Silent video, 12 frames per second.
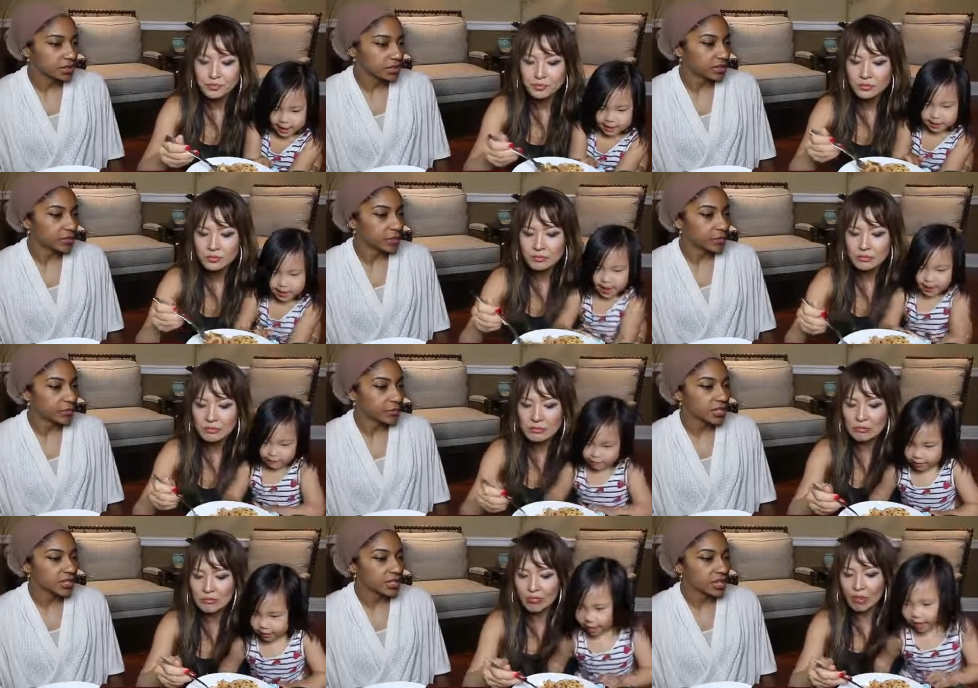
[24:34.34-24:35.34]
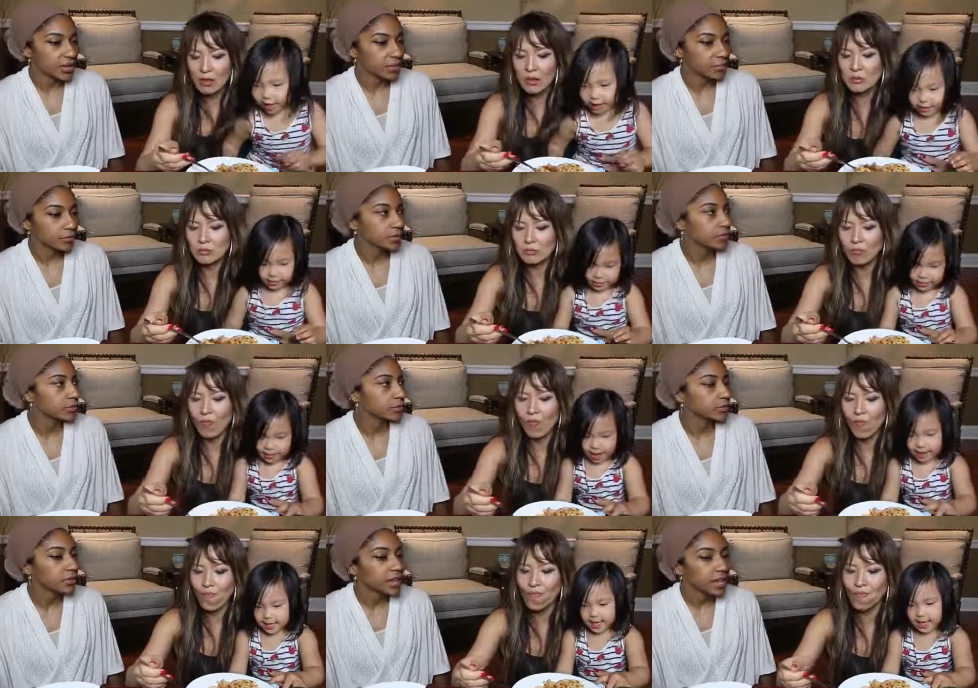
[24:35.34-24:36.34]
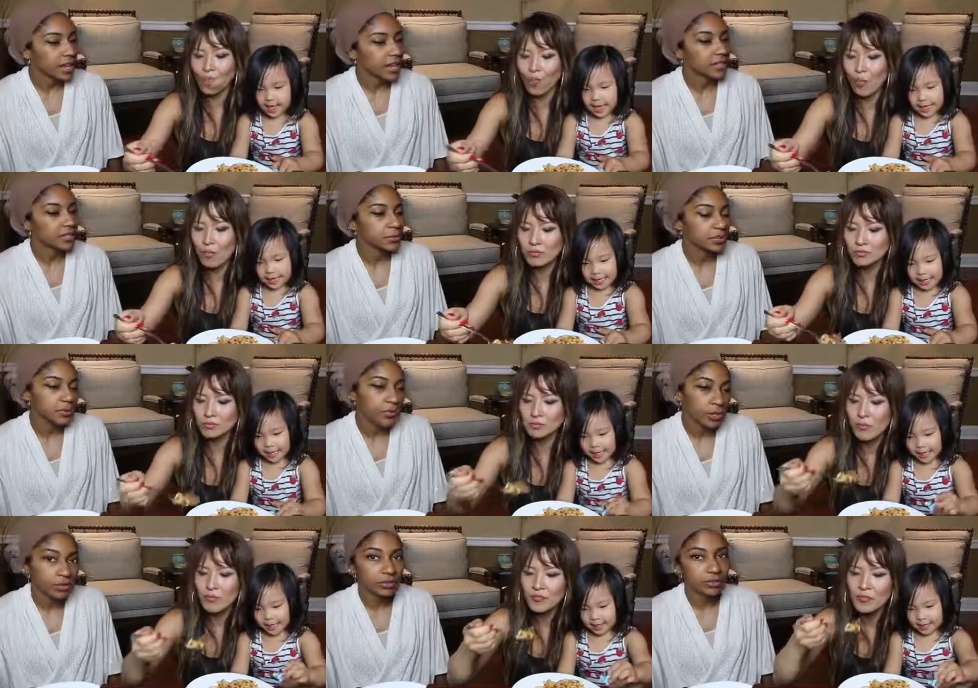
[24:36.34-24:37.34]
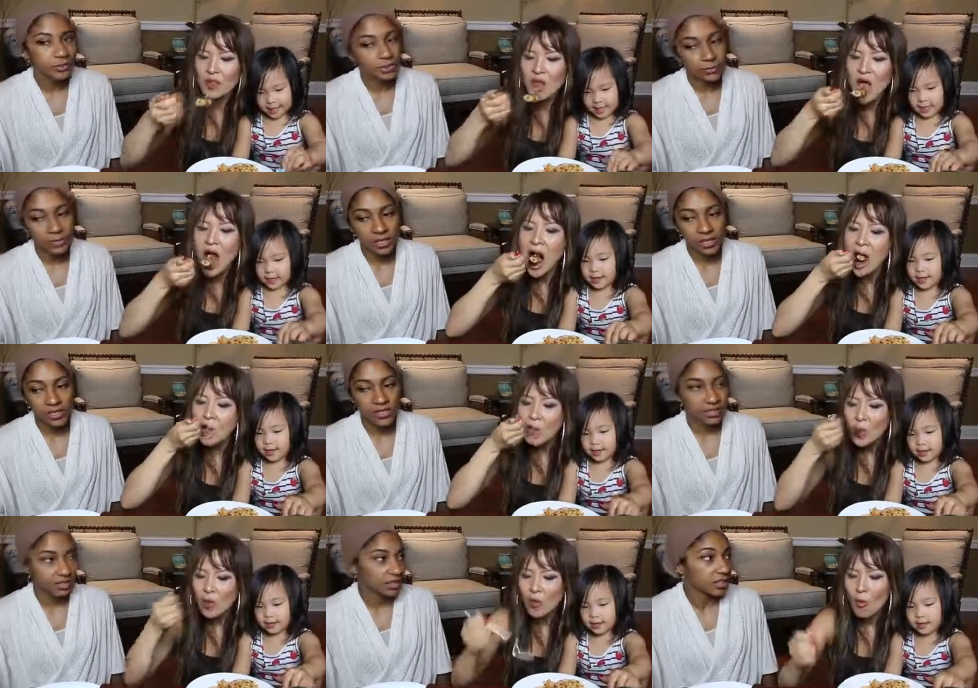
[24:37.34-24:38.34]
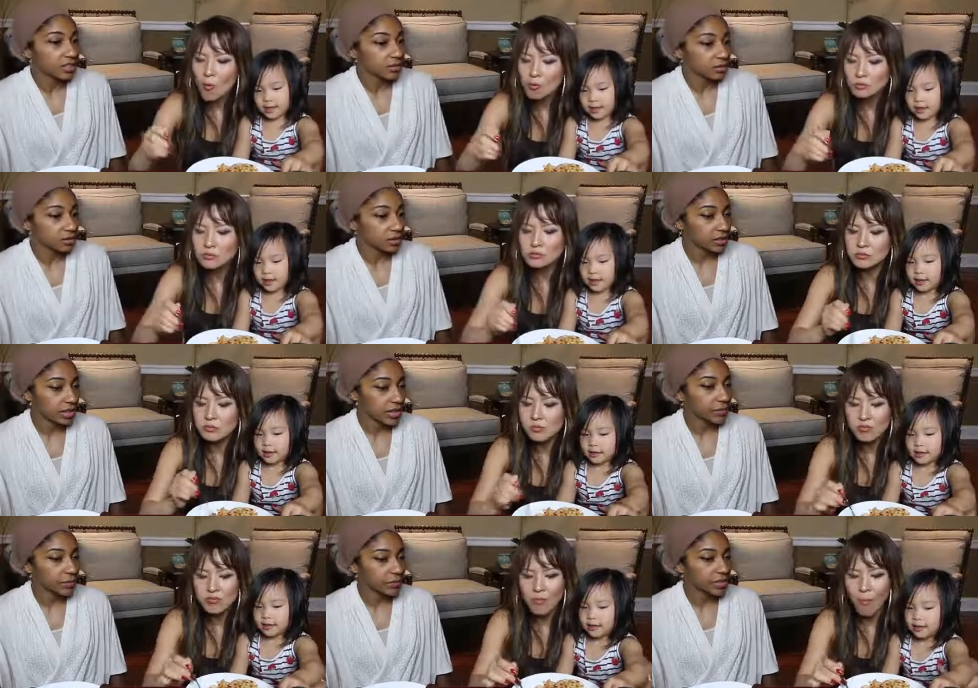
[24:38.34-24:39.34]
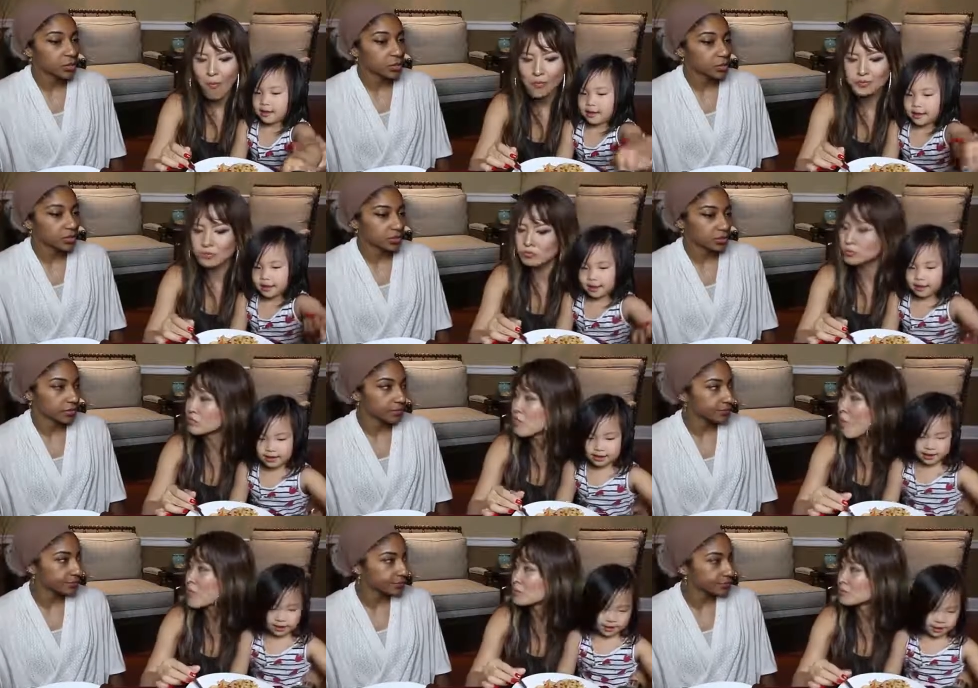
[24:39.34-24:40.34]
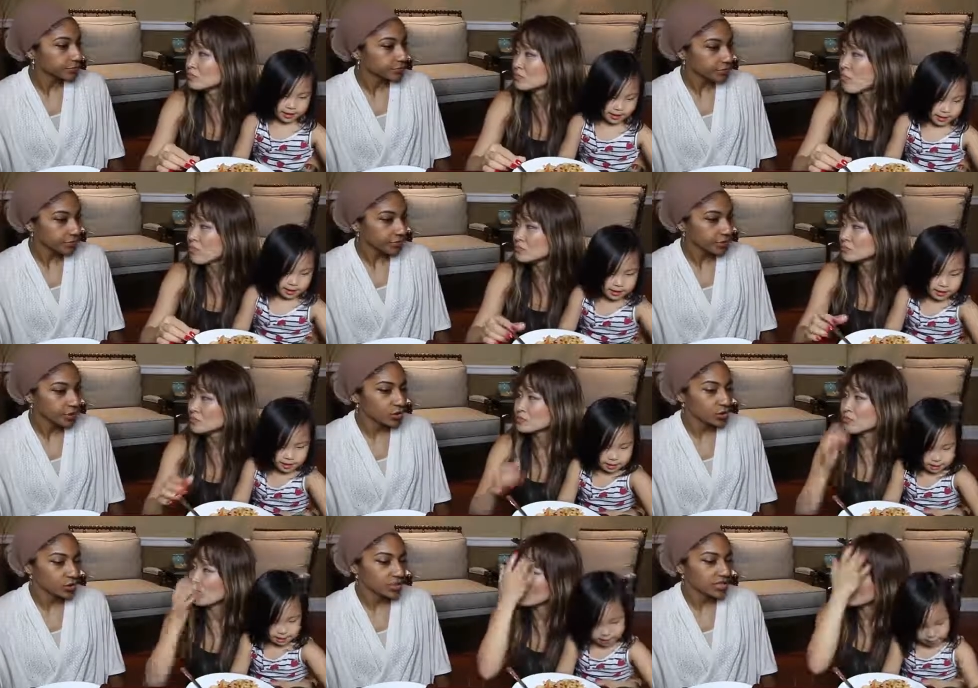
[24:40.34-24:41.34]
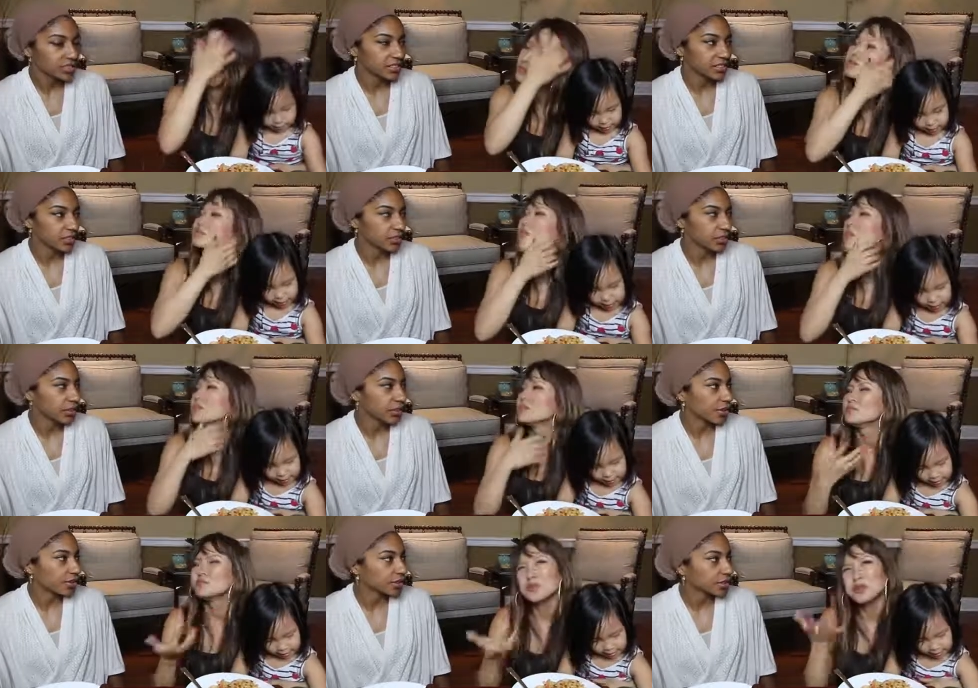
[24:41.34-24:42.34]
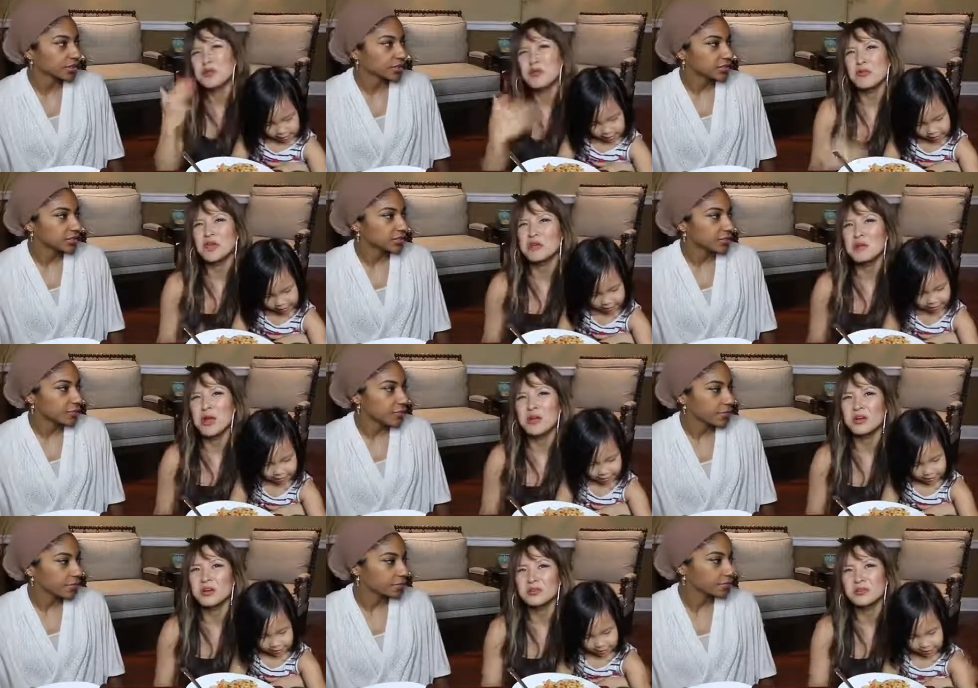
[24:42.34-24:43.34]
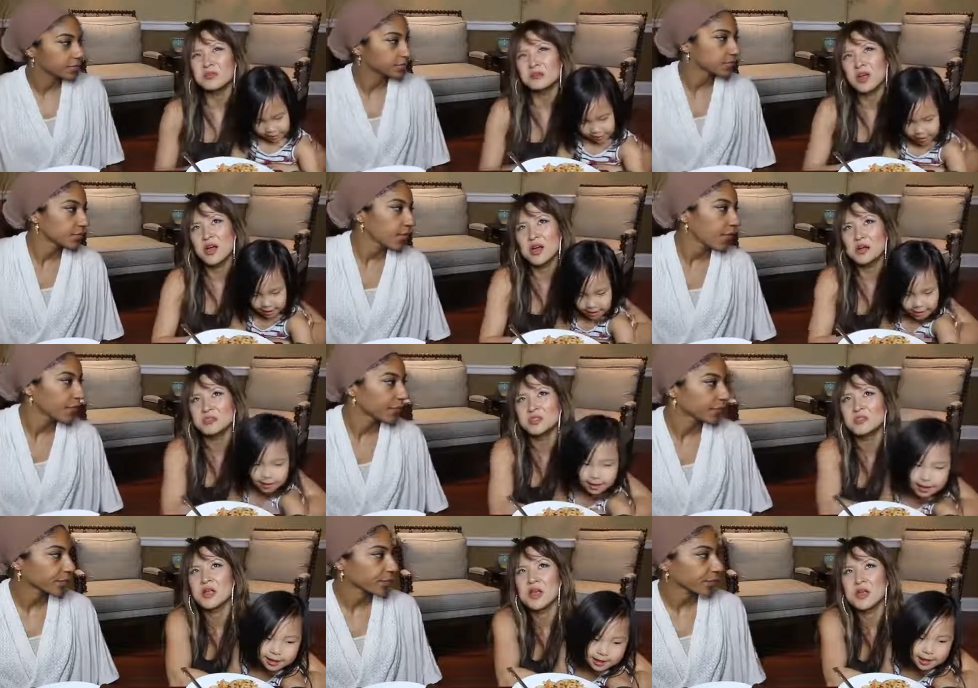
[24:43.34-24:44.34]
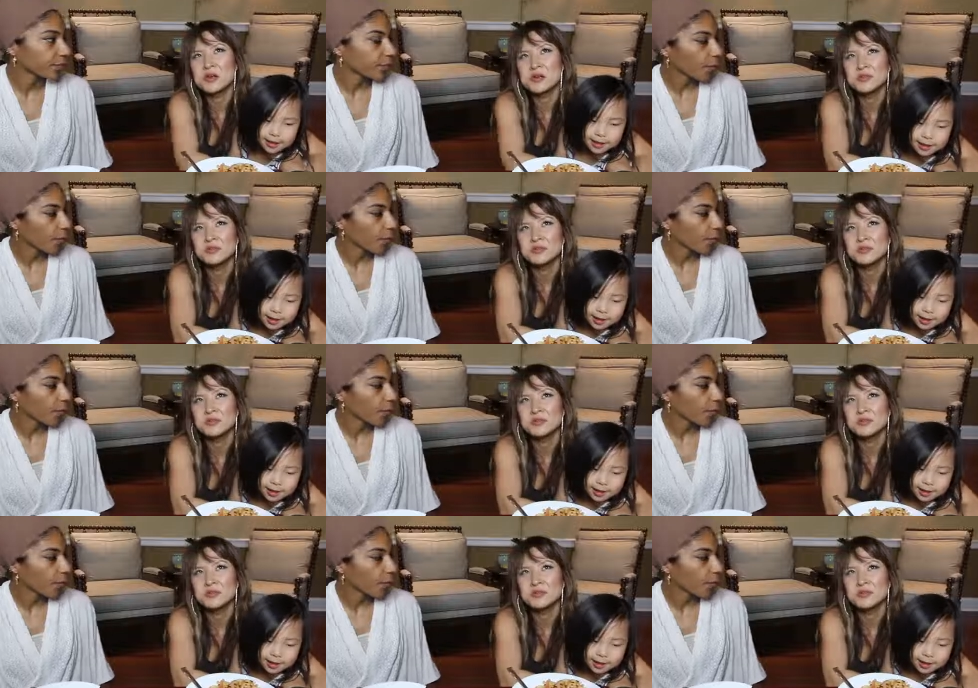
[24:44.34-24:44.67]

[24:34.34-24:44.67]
Speaker 1: like a lot of my friends have Muslim mm -hmm. aunts, Muslim uncles, Muslim cousins, and then a lot of my friends were Muslim.
Speaker 2: Mm -hmm. So it wasn't like you know. But you know, like in America, though, sometimes like